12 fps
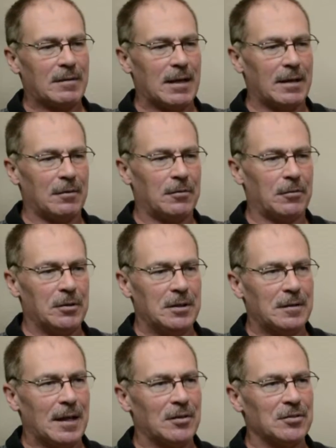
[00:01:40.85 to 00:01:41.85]
I've got a
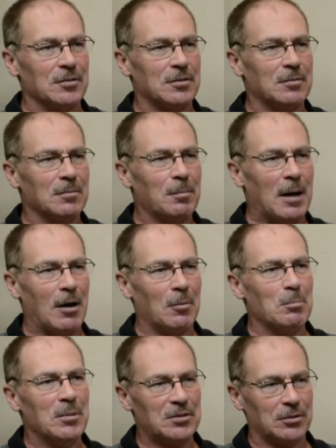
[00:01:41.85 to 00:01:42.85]

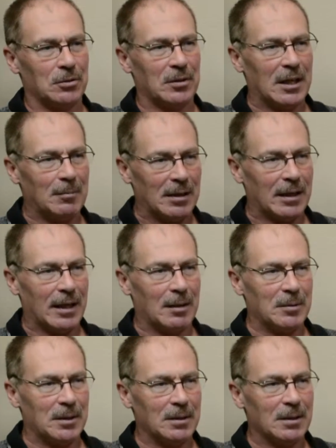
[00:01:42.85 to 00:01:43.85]
3,000-pound missile aiming
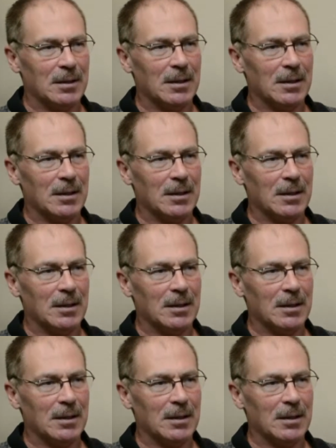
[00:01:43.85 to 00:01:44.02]
at me,